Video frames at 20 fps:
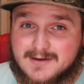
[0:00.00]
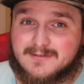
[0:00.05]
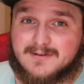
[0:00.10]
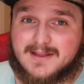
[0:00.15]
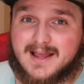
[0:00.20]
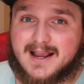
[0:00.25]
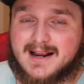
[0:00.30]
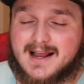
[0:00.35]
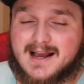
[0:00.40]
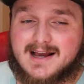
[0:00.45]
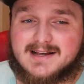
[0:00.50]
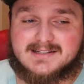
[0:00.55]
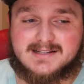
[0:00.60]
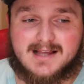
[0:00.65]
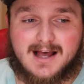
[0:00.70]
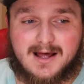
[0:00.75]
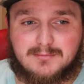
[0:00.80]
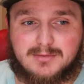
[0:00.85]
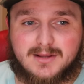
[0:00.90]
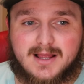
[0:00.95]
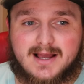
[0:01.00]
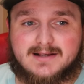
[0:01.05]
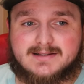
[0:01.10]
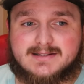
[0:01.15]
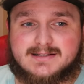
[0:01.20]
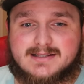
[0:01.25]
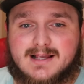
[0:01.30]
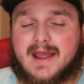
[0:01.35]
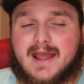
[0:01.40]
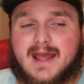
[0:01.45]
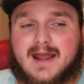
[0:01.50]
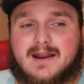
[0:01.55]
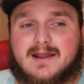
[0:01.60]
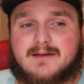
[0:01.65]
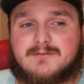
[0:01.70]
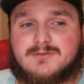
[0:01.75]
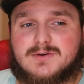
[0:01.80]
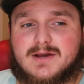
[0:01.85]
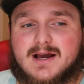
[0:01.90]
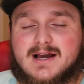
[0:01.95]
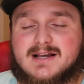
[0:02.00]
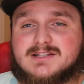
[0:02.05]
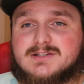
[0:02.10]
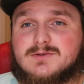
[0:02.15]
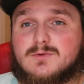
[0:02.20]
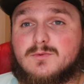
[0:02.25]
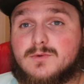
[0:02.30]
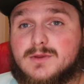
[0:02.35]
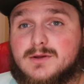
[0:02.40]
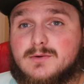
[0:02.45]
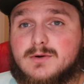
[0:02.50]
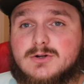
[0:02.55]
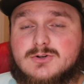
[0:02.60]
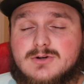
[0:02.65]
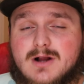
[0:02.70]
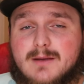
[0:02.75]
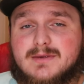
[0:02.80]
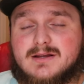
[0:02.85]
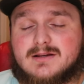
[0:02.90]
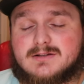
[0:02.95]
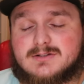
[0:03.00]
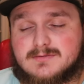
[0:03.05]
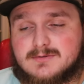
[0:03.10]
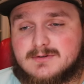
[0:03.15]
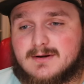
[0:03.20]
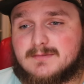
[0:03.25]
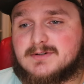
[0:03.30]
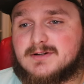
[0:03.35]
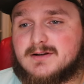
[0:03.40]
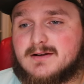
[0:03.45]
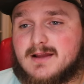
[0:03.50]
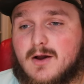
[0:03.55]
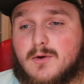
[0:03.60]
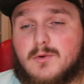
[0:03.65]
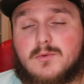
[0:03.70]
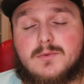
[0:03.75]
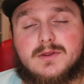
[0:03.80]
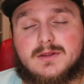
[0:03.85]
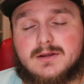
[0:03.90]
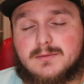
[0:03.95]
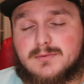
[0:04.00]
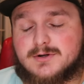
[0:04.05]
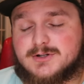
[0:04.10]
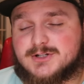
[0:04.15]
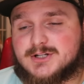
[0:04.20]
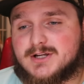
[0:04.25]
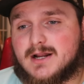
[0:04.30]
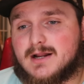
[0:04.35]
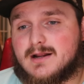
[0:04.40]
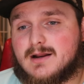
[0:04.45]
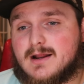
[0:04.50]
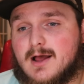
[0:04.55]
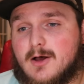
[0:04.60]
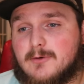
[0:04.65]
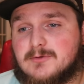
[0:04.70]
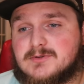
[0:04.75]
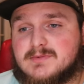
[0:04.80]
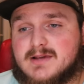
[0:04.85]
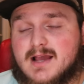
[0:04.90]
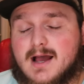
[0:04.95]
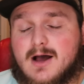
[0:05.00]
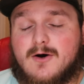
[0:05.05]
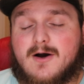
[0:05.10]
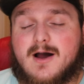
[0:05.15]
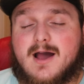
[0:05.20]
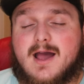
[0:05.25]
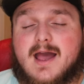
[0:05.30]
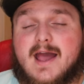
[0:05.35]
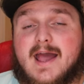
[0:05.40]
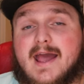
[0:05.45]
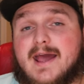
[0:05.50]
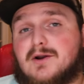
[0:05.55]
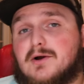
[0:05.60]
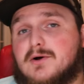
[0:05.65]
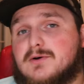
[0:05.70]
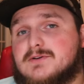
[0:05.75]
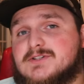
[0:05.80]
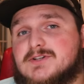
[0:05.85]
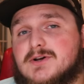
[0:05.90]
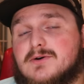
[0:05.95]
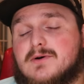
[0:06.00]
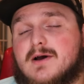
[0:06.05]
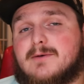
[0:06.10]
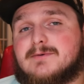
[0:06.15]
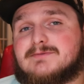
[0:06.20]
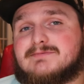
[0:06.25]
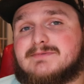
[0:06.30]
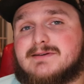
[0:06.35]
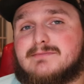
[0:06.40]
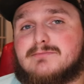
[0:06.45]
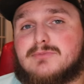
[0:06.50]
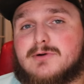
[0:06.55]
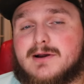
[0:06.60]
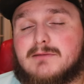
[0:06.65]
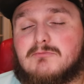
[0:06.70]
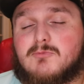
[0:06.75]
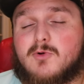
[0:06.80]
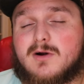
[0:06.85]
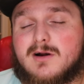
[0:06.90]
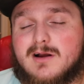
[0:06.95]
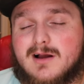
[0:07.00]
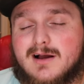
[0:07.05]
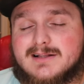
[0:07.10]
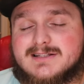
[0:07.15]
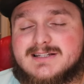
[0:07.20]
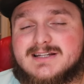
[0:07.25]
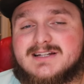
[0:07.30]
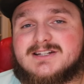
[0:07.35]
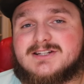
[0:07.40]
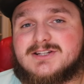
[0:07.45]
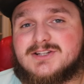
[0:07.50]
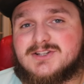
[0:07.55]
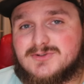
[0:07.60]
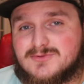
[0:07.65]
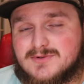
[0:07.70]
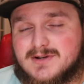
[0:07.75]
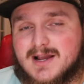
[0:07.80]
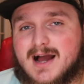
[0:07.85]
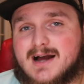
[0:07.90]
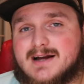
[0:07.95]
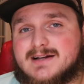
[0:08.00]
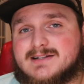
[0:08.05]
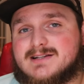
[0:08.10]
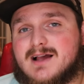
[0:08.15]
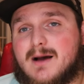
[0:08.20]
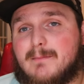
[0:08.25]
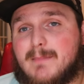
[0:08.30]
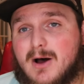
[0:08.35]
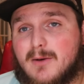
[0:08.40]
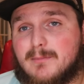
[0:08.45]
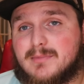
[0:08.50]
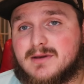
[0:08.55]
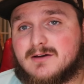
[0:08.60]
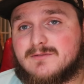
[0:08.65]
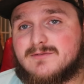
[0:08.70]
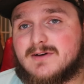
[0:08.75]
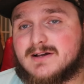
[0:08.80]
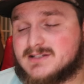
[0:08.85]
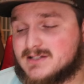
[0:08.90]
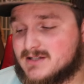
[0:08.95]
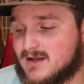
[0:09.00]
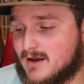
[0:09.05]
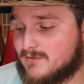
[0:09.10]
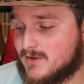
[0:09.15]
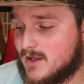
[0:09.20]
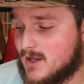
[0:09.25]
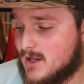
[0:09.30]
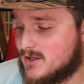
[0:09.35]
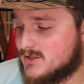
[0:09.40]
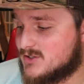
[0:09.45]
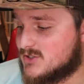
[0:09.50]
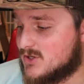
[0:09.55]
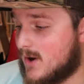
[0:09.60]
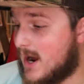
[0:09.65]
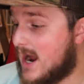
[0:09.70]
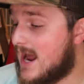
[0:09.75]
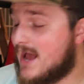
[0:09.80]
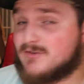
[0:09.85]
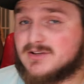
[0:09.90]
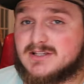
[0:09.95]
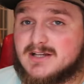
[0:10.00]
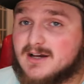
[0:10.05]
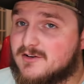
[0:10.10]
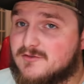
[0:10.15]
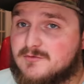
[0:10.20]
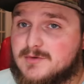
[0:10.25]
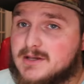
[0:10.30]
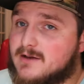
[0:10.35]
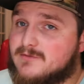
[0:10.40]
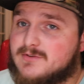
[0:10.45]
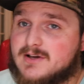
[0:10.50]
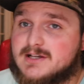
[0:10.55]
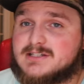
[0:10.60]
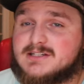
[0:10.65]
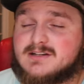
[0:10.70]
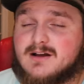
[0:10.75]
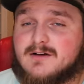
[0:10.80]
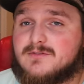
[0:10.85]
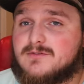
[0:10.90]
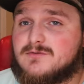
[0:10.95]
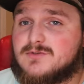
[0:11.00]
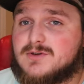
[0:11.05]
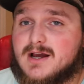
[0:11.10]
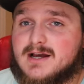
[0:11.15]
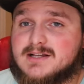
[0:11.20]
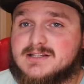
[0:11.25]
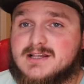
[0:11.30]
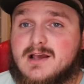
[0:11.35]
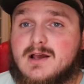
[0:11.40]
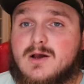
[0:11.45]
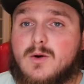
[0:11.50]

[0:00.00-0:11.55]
you for that, guys. God bless. And if you guys really want to drop me a subscription, I would really appreciate it. It helps me out and also helps me bring more content to you guys about BFS stuff. So I have a ton of BFS stuff. If you guys